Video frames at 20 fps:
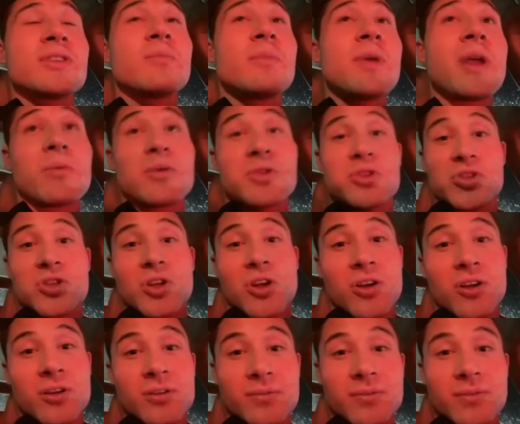to be able to
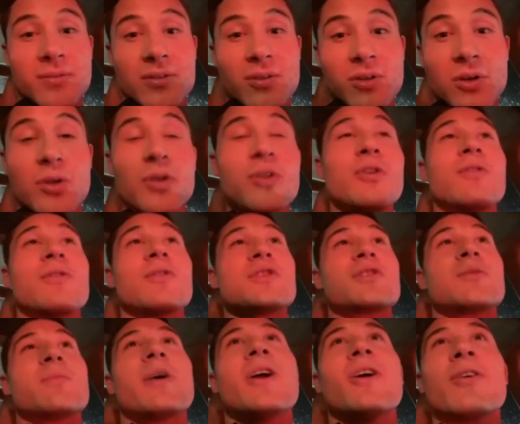start on
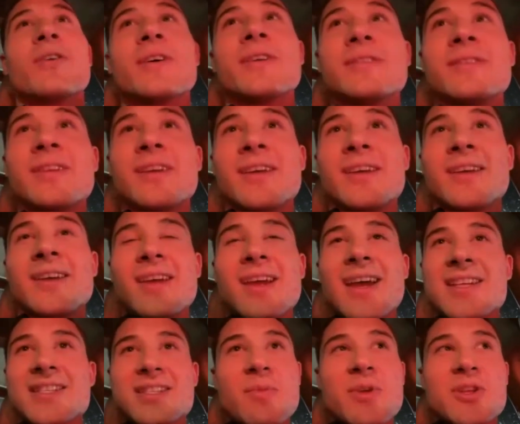University of Maryland,
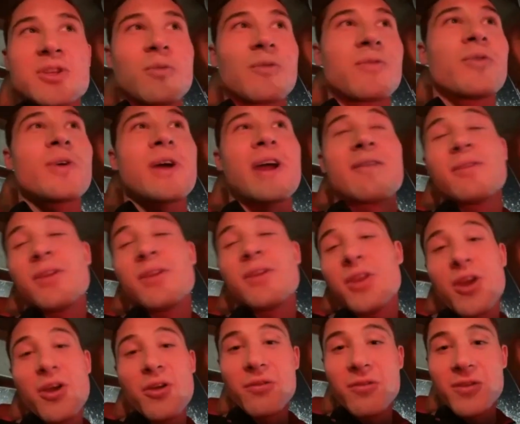as I mentioned before, having
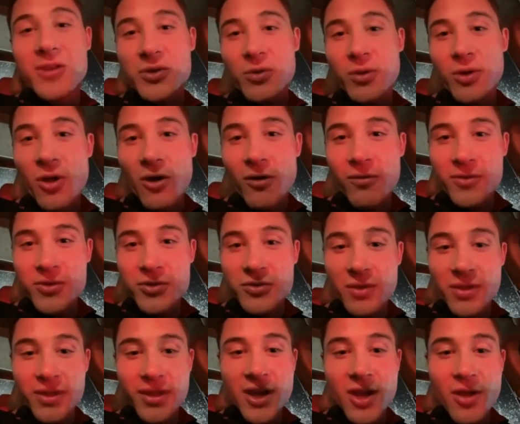no Division I offers
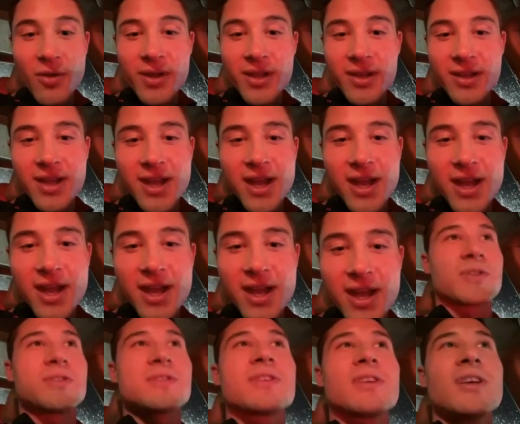really going into college
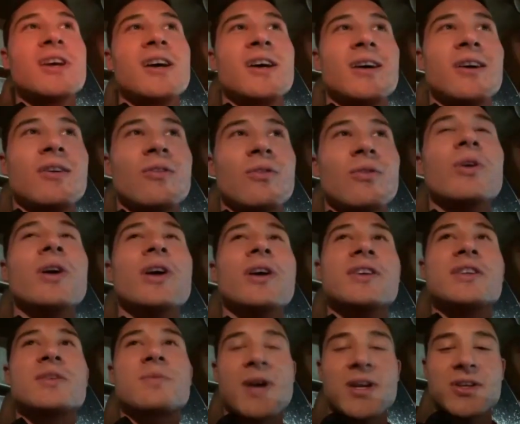was
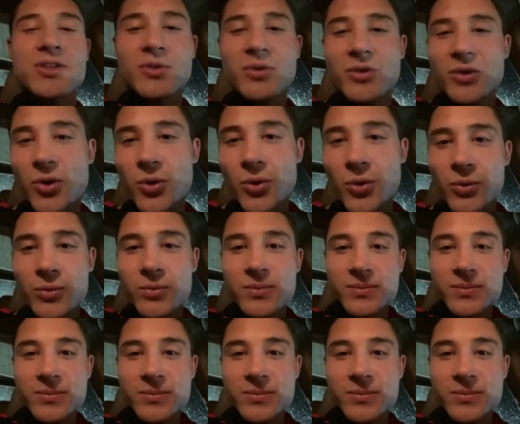really special and cool.